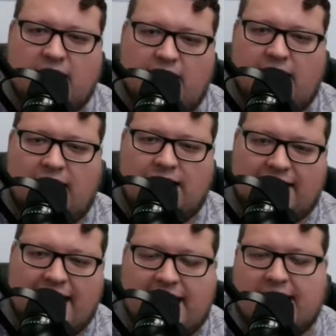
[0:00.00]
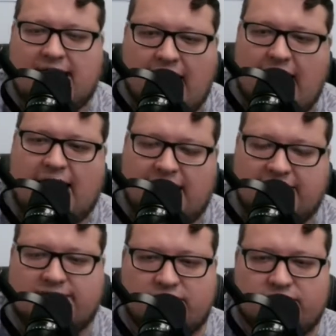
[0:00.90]
KEA
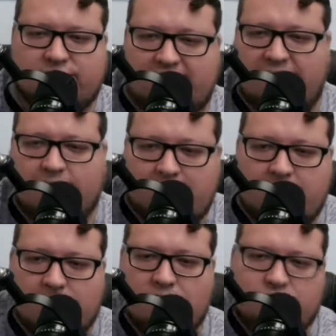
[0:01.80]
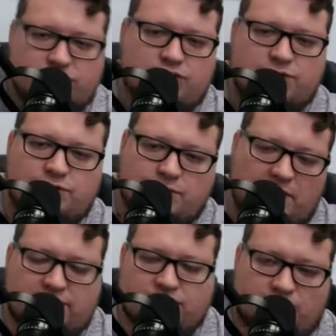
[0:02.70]
is losing members to
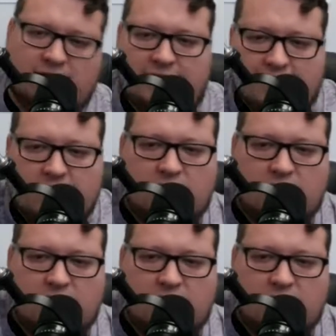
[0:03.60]
120